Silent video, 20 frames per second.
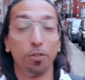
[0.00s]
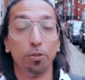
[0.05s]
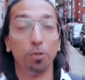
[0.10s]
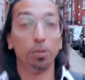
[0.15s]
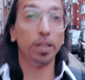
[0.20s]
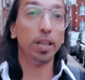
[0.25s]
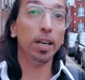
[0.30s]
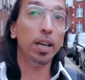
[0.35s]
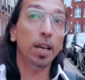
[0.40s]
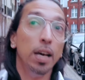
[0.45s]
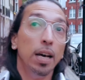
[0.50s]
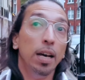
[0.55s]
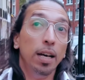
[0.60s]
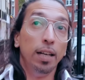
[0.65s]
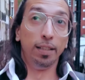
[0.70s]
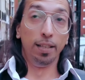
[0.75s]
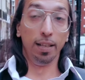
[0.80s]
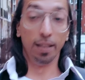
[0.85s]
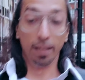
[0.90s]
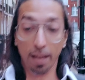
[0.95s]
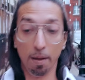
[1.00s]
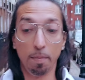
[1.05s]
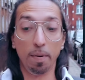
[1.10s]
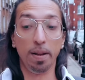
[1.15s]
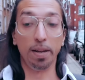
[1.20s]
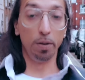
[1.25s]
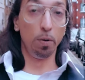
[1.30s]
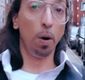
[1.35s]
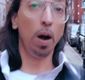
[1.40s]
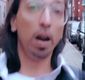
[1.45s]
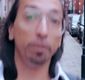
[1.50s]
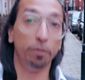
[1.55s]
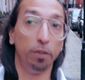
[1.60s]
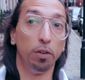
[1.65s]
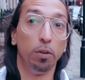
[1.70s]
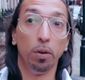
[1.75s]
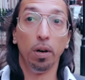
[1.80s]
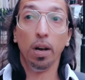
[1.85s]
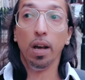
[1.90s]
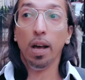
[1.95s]
actually, to get my new
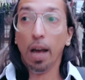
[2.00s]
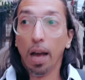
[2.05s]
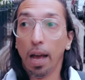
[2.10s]
iPhone.